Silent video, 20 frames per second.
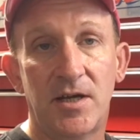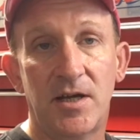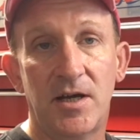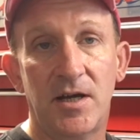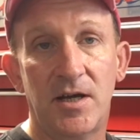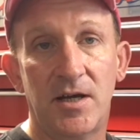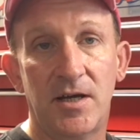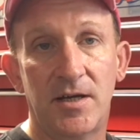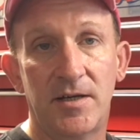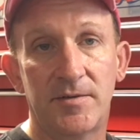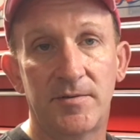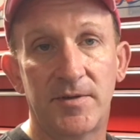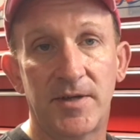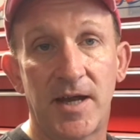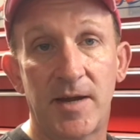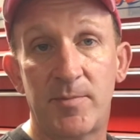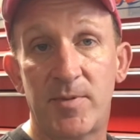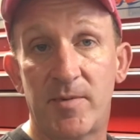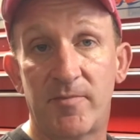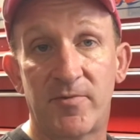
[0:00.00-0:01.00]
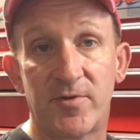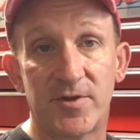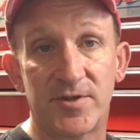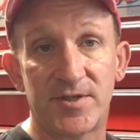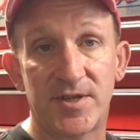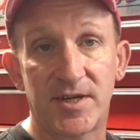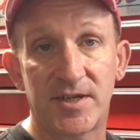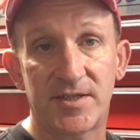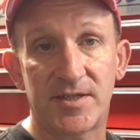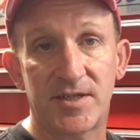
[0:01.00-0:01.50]
the APM for the
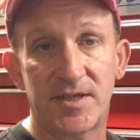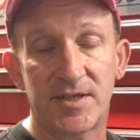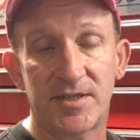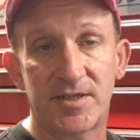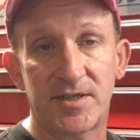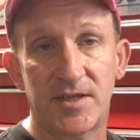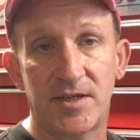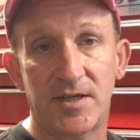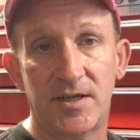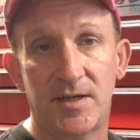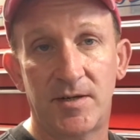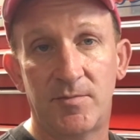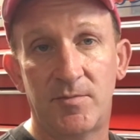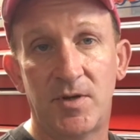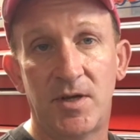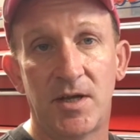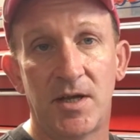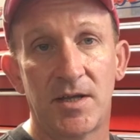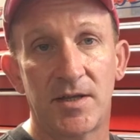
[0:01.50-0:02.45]
sync system,